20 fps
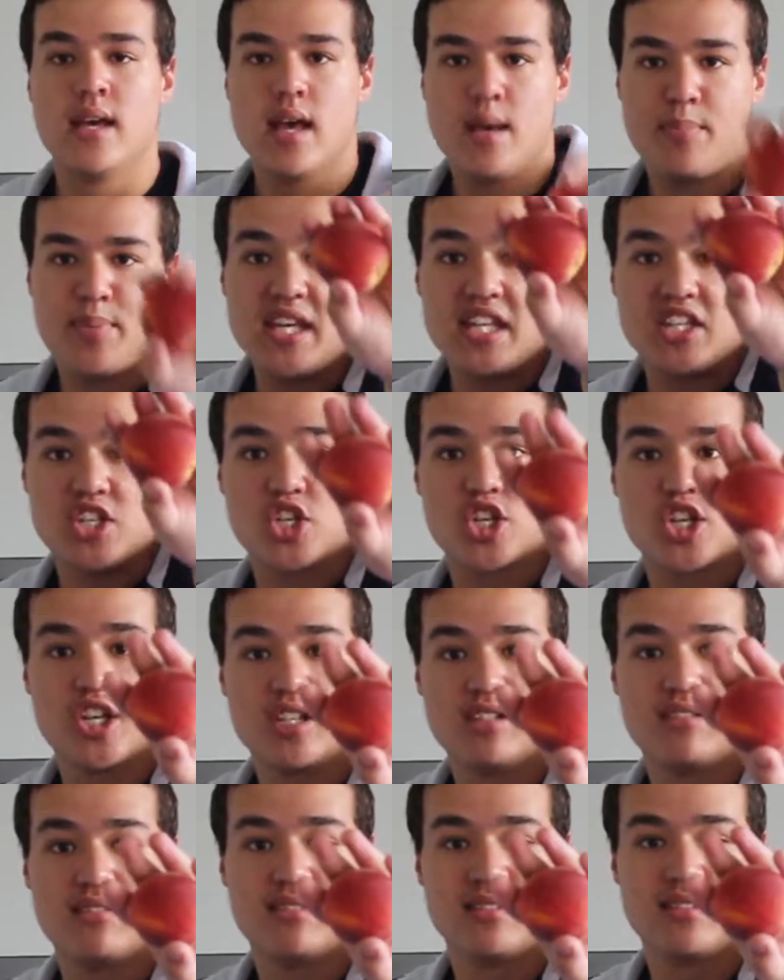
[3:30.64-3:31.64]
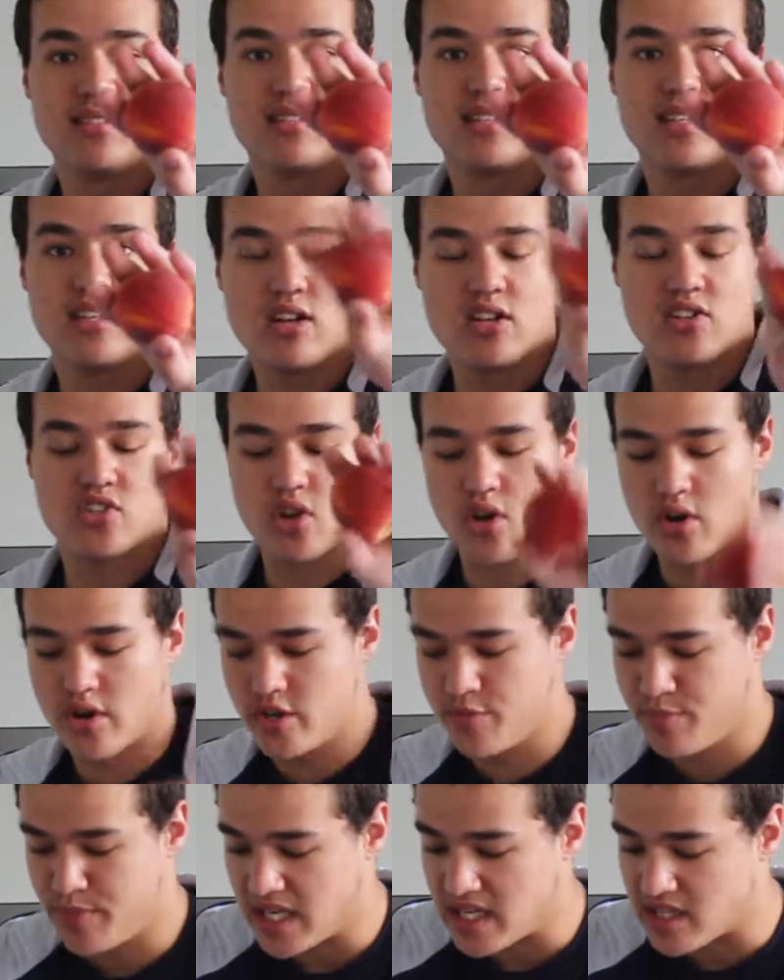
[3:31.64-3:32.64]
A peach, a nice
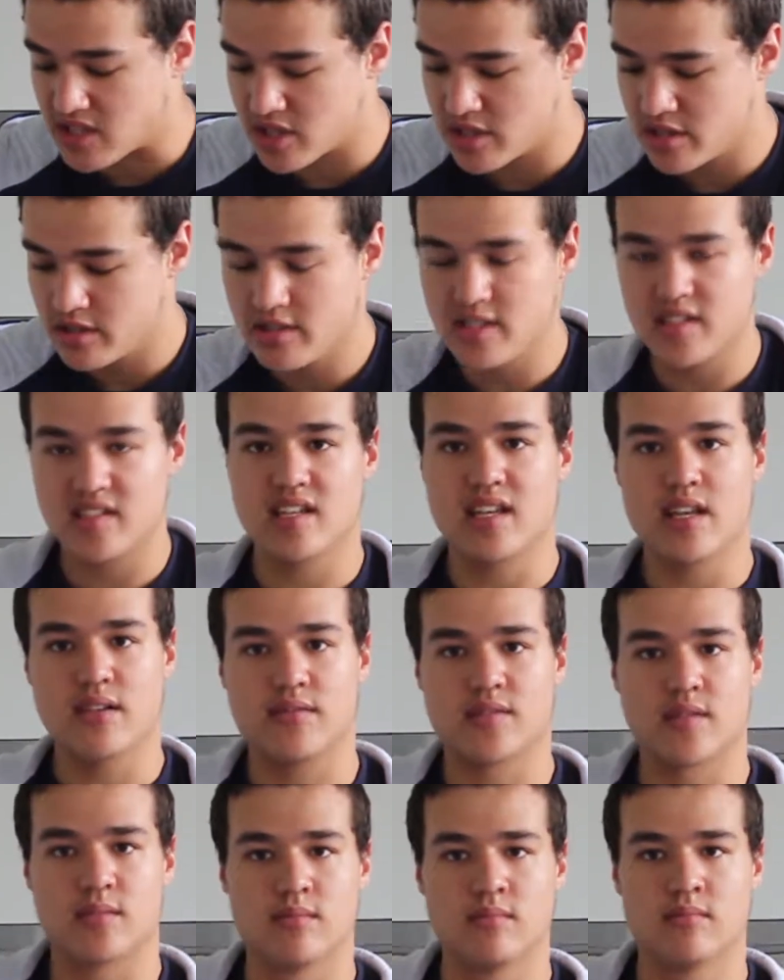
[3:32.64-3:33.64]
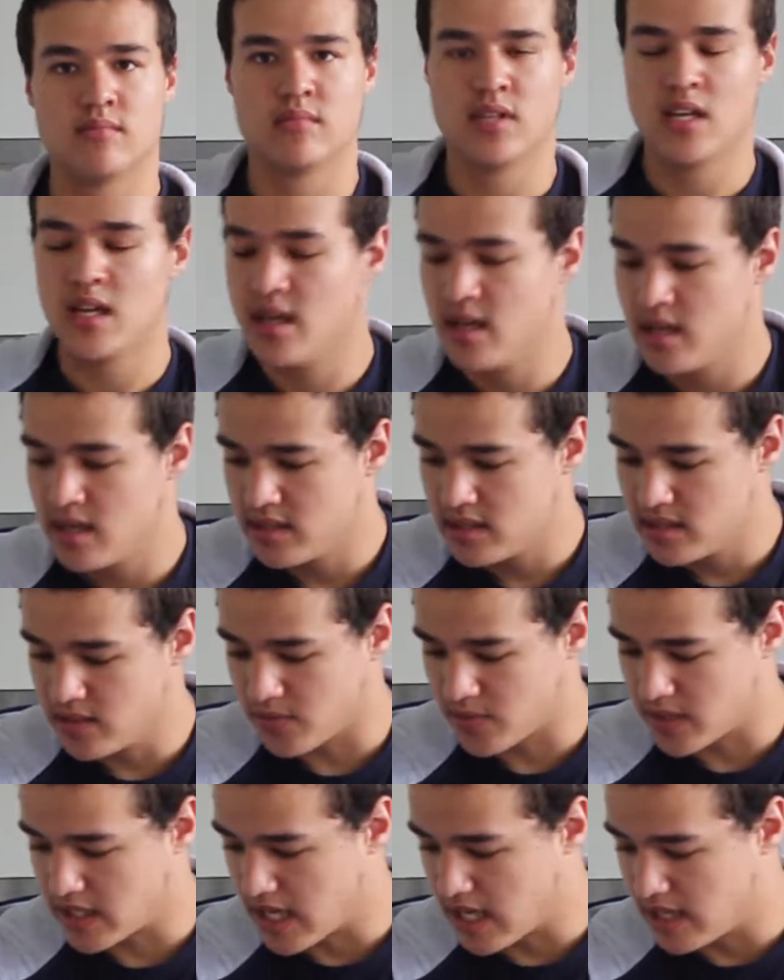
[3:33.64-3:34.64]
orange peach, just to give some
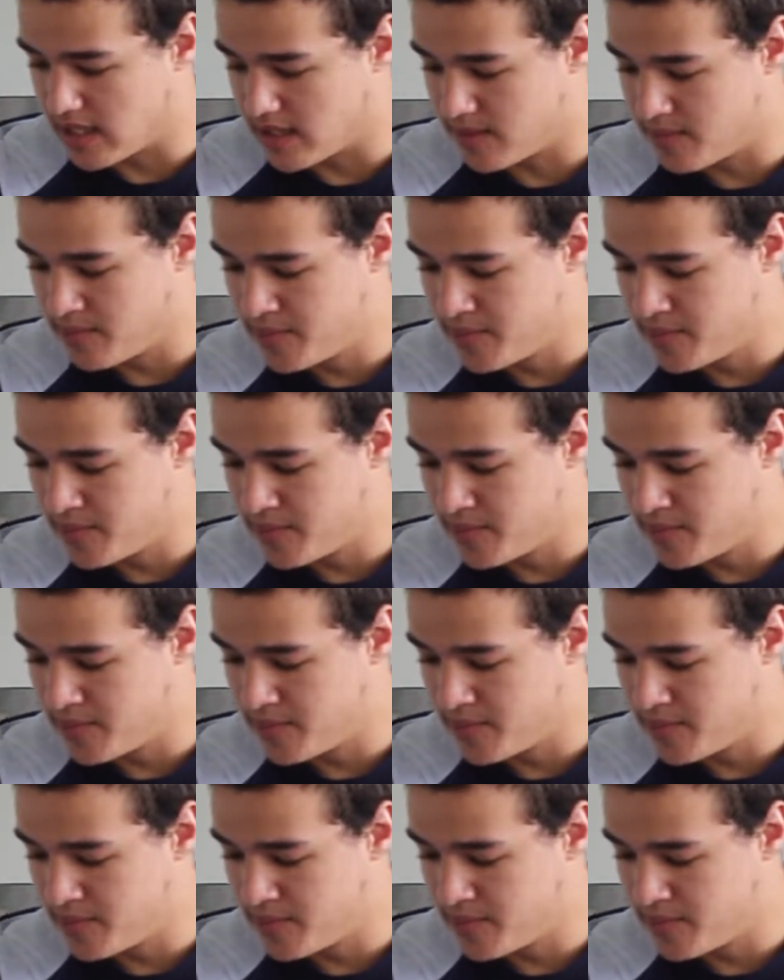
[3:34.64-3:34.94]
different color.